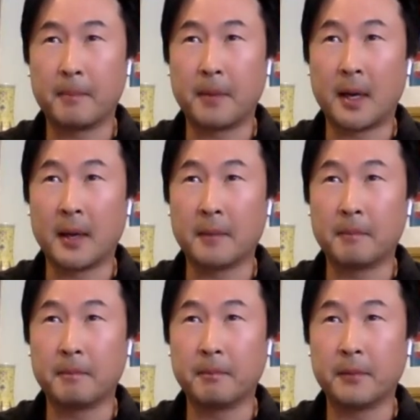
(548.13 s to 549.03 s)
by
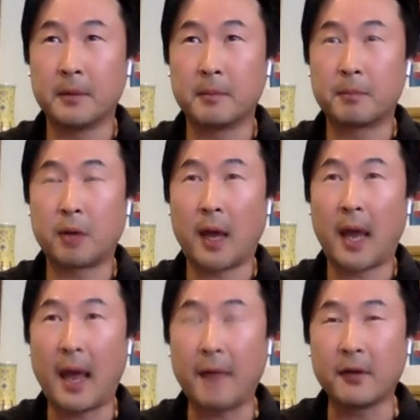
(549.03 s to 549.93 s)

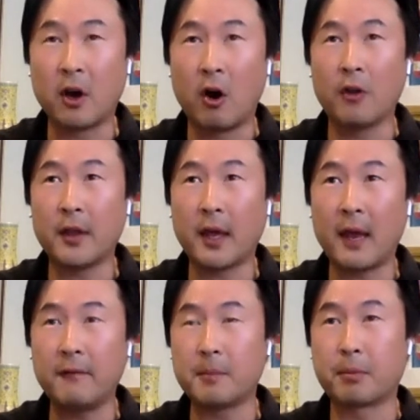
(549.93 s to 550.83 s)
having all the
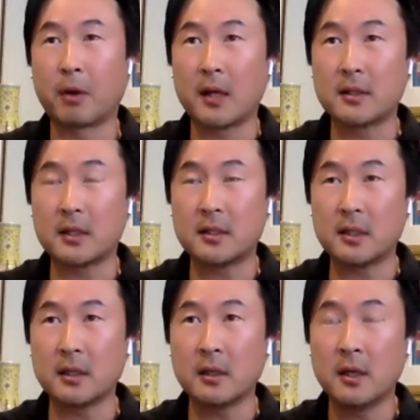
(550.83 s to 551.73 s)
heavy
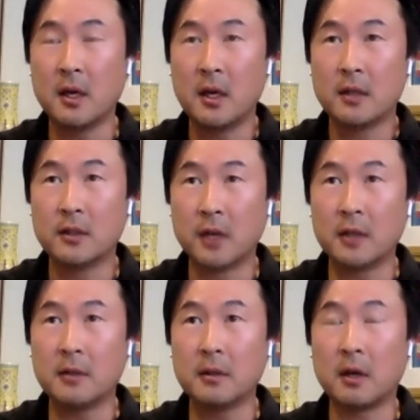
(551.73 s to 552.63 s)
processing
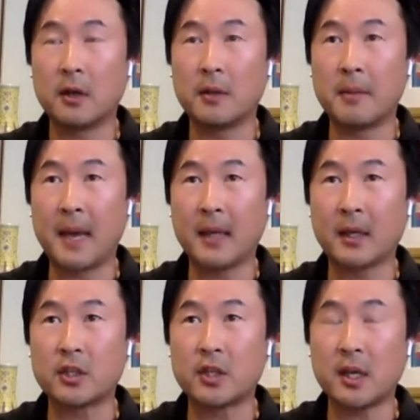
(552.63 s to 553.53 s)
done on the
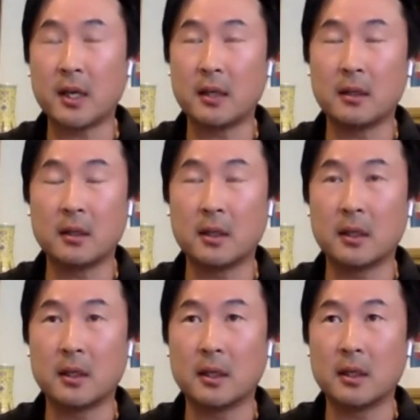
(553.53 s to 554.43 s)
Matic chain,
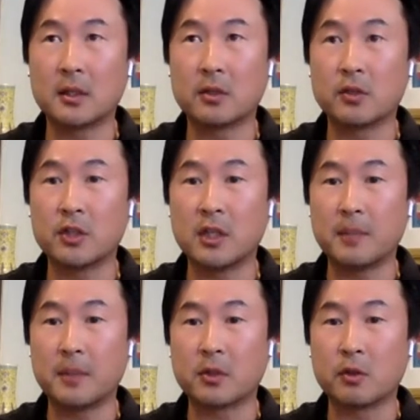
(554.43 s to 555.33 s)
it is so
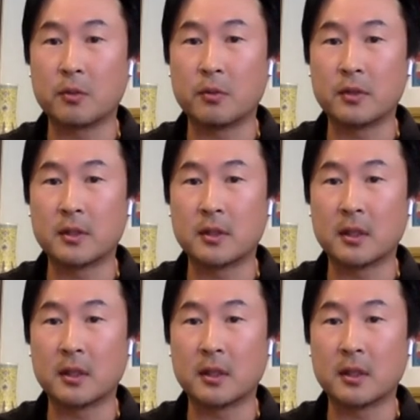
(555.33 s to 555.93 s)
cheap, it's almost